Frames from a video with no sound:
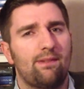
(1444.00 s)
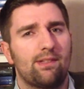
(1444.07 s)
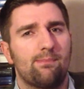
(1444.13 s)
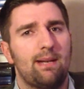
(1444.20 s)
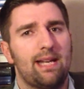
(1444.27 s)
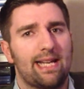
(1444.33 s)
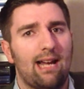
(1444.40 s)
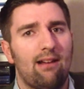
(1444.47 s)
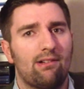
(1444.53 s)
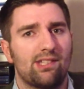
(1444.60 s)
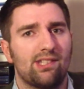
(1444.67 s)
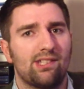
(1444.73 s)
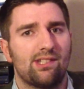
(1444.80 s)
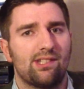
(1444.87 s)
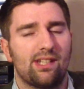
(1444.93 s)
have as many
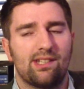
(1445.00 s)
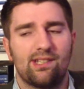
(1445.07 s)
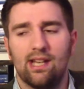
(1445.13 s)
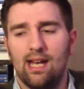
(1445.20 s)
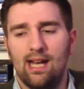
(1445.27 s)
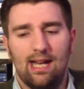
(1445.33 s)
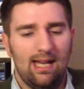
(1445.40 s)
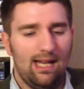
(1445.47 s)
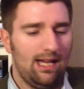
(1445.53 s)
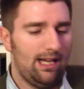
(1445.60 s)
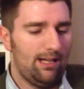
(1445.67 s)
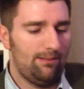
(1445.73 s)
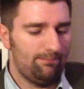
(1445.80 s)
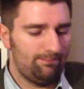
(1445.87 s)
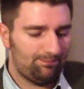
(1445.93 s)
characters as this.
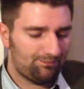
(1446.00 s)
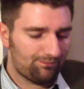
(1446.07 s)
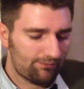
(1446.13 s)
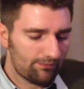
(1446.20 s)
And